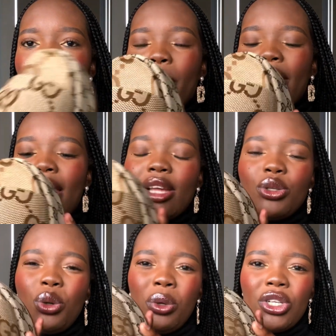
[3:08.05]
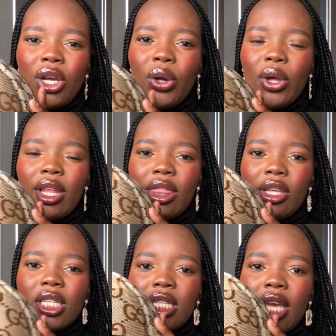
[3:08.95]
but I do wish I got a
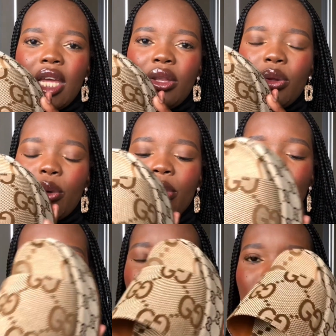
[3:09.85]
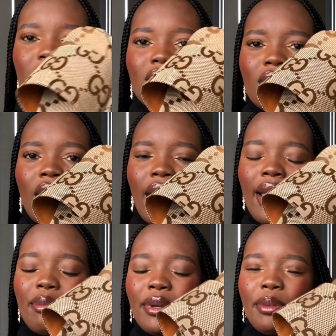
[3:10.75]
38 though, because this is
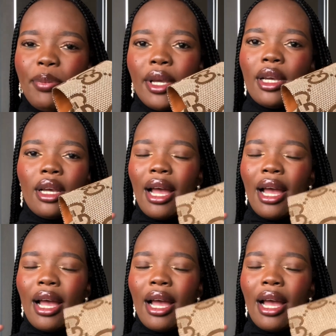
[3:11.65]
a bit big.